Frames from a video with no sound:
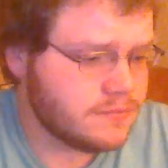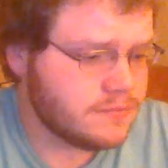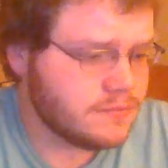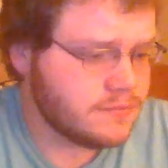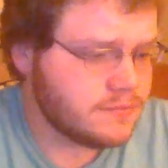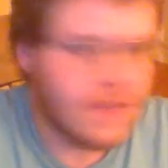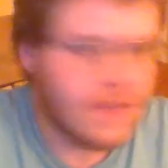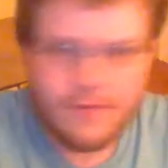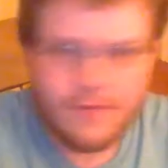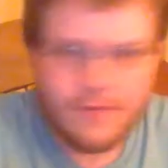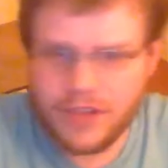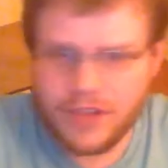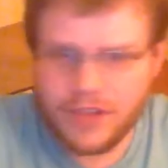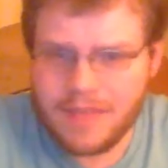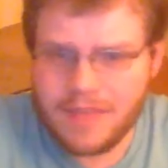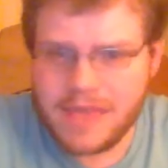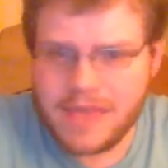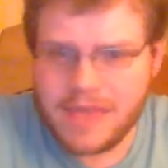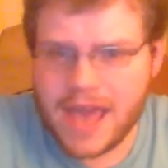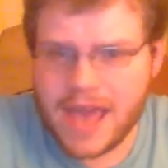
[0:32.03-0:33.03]
and
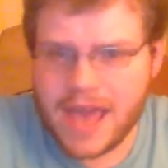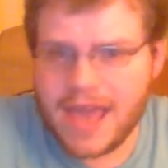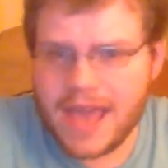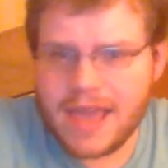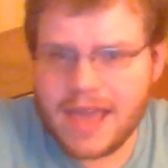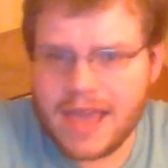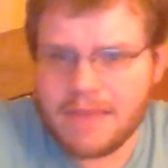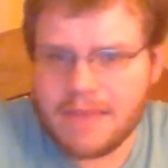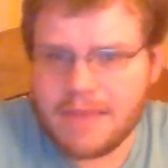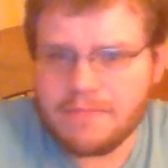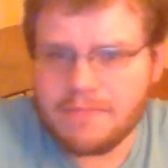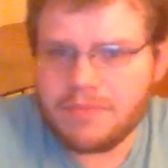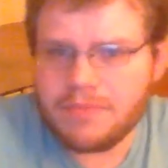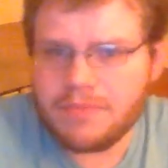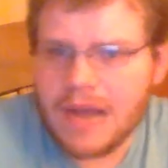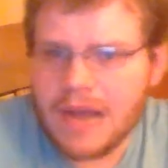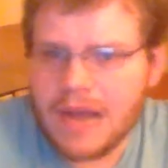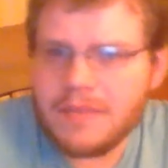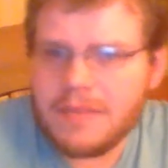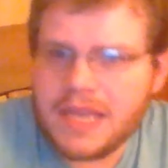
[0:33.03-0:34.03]
forgive me, I am
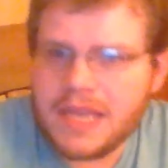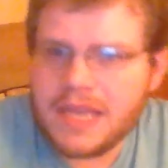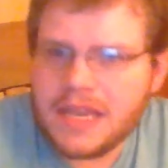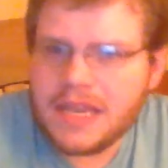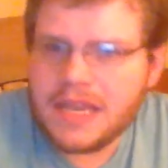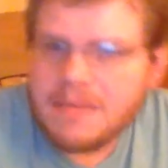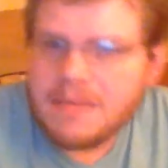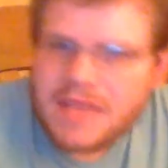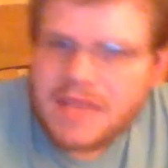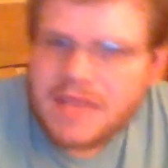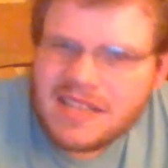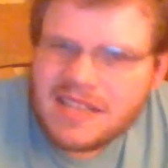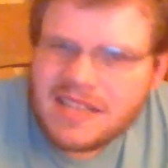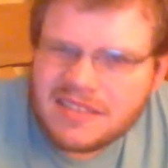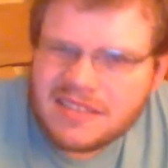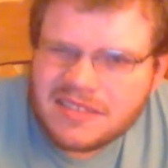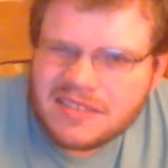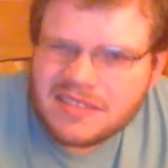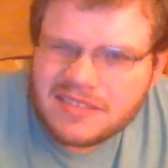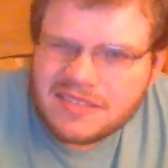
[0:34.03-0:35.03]
probably going to be
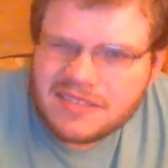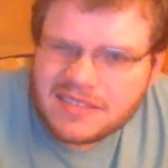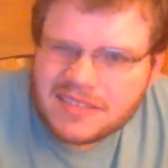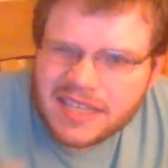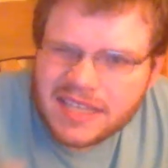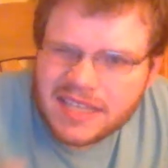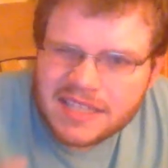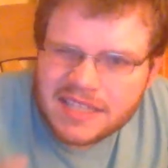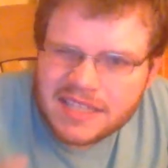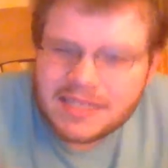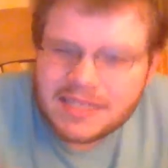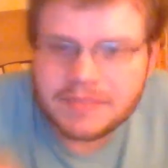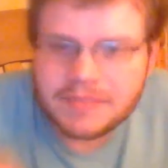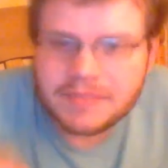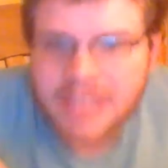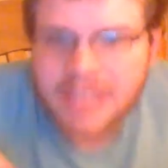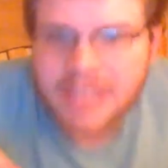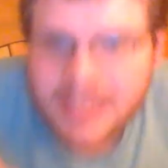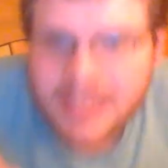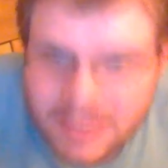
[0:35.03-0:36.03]
slightly
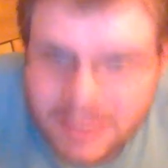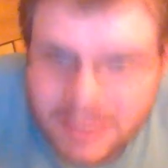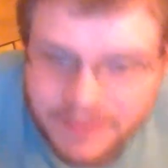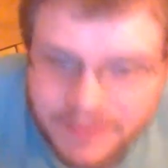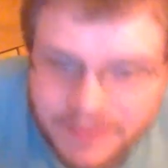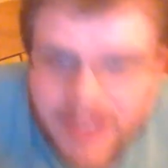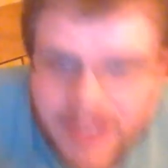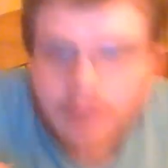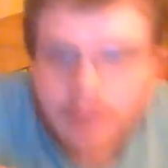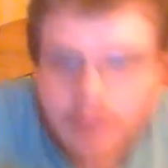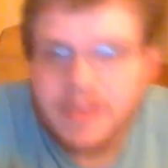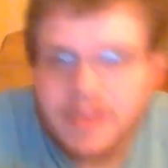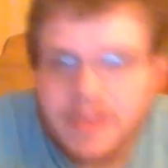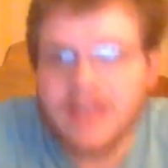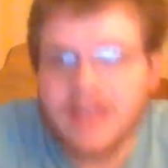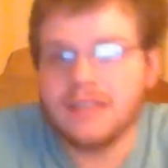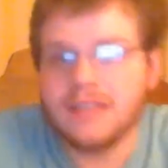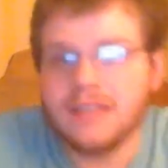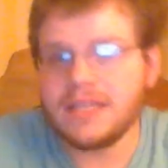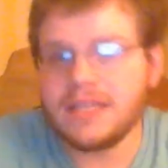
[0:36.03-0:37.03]
tipsy in this video
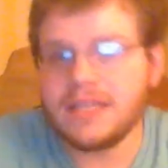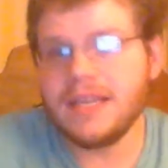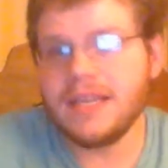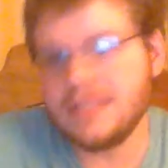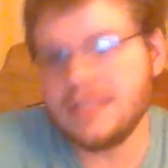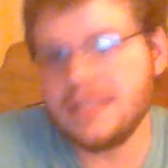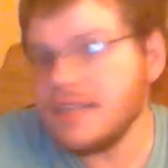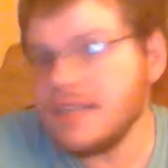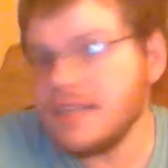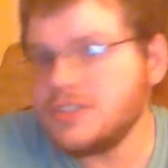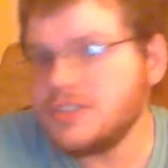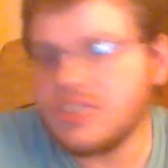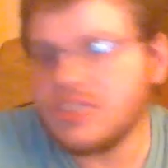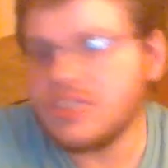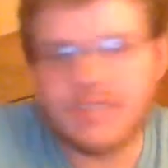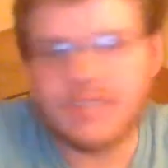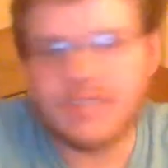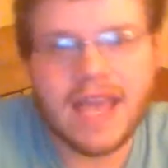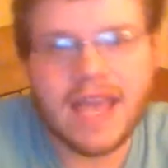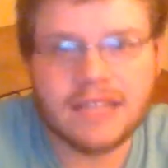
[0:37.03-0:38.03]
because I did
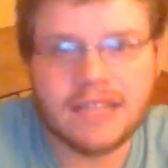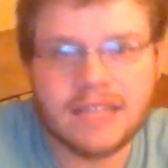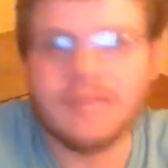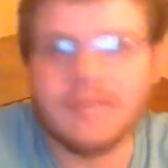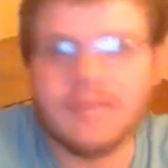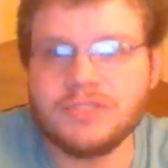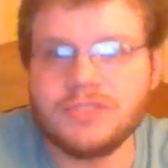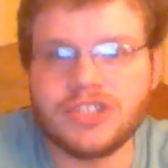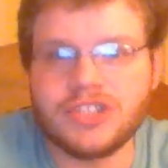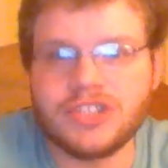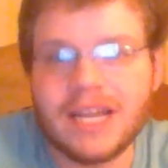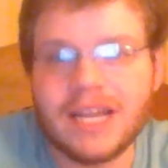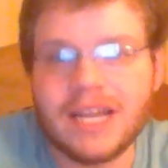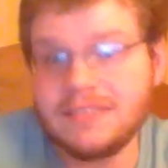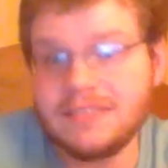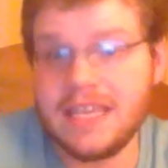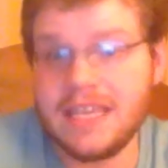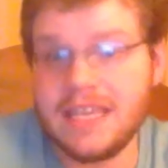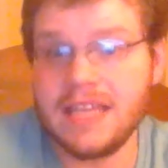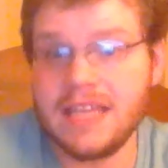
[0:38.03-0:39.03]
just take a double shot of
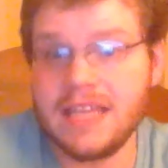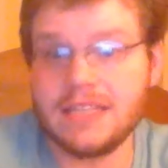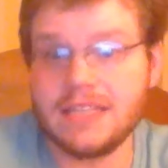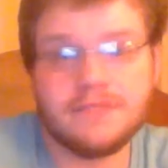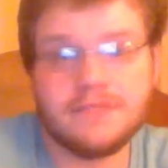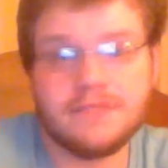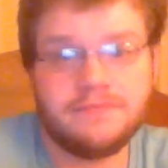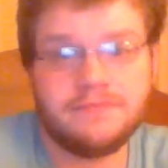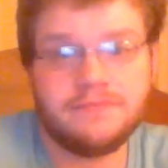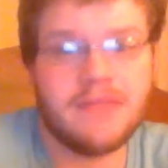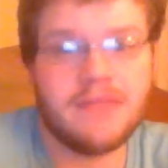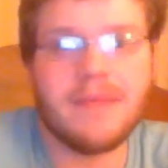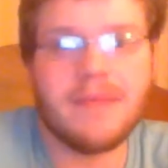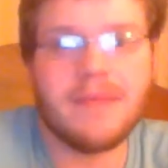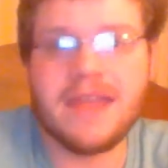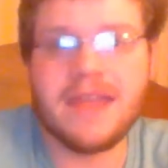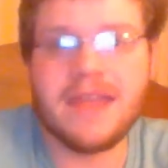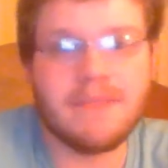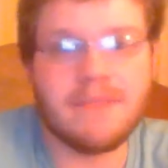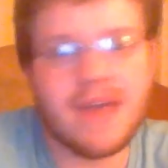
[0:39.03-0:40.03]
tequila. I
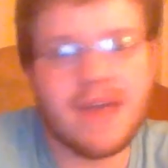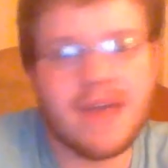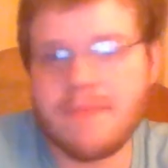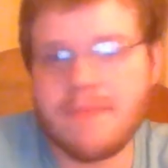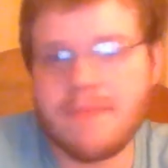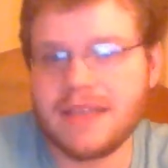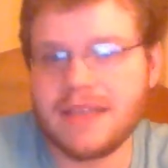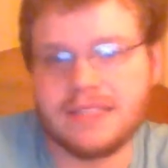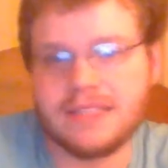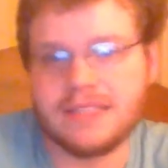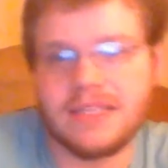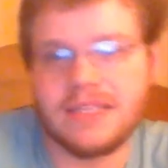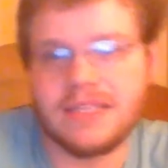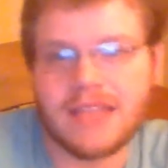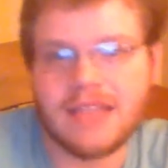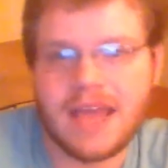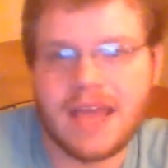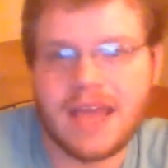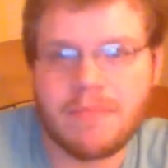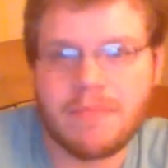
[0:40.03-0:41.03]
mean, my Mexican
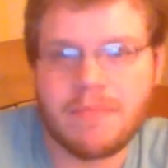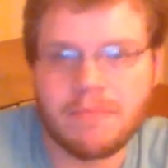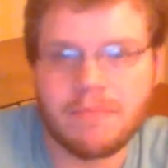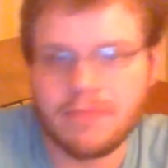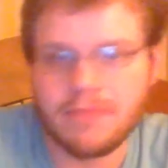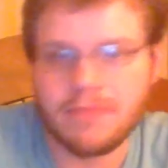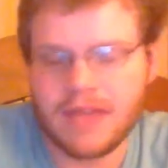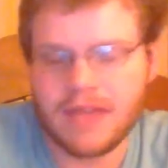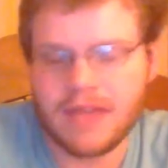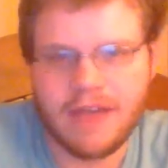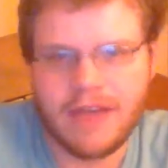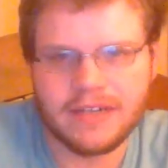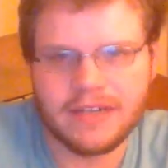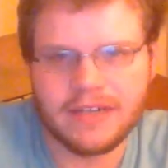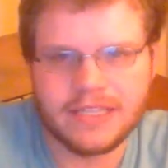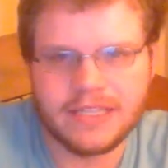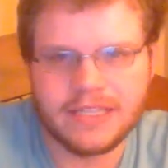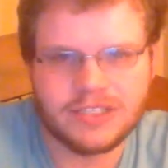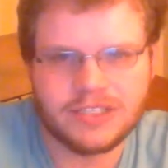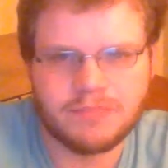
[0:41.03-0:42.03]
Day
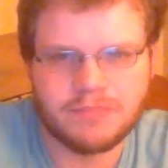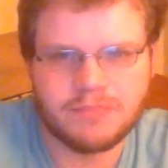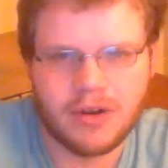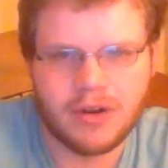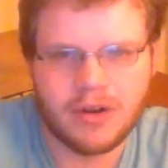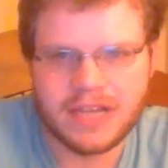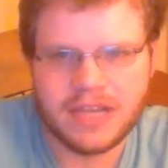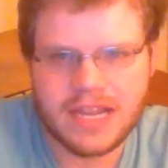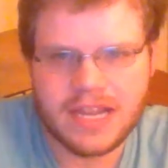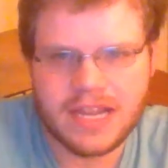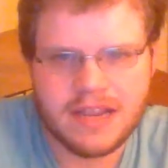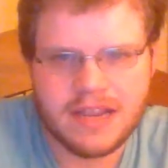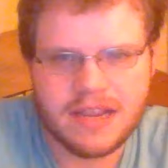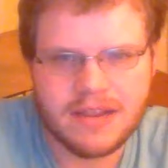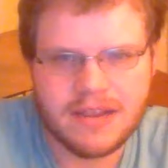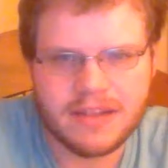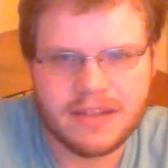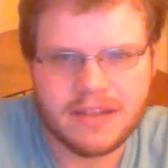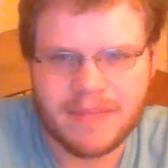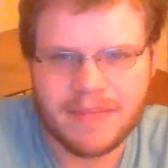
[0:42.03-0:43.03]
Heritage
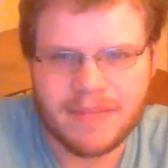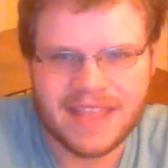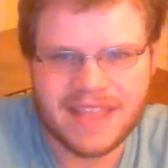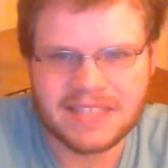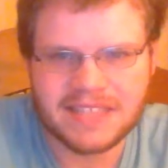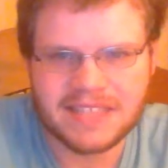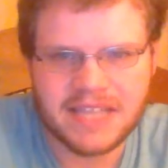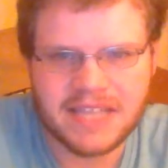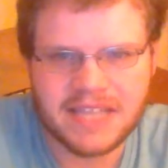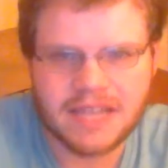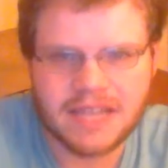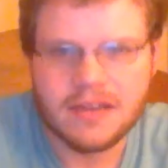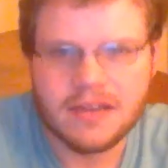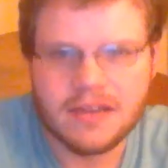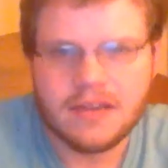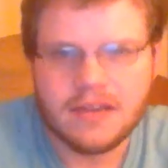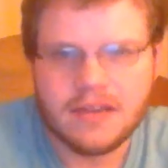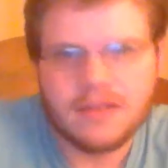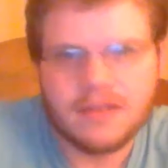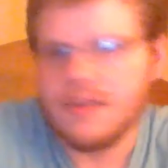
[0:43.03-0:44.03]
Party Independence thing
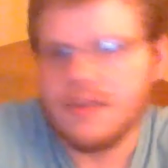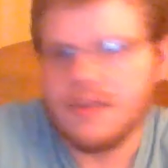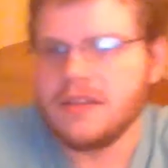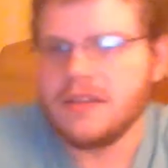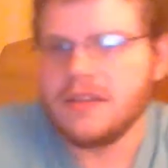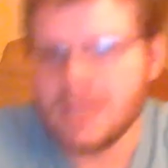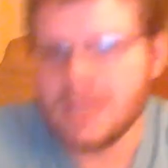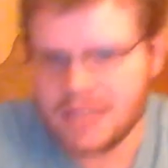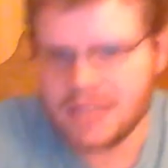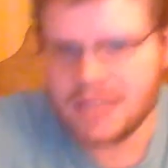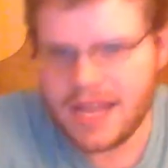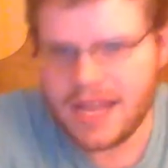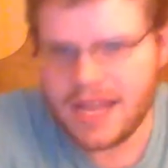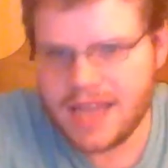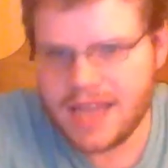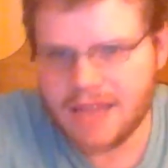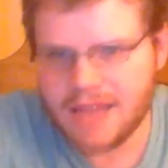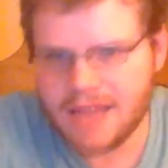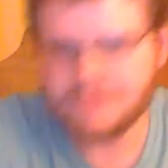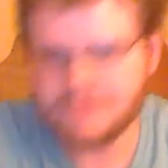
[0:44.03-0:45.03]
doesn't end
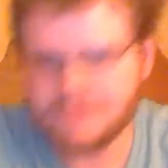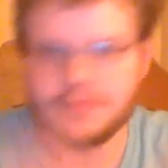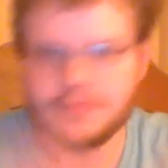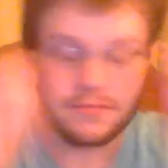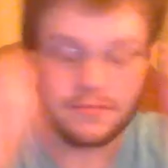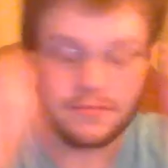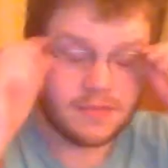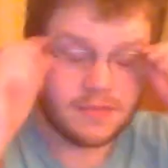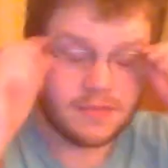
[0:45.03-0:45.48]
yet. I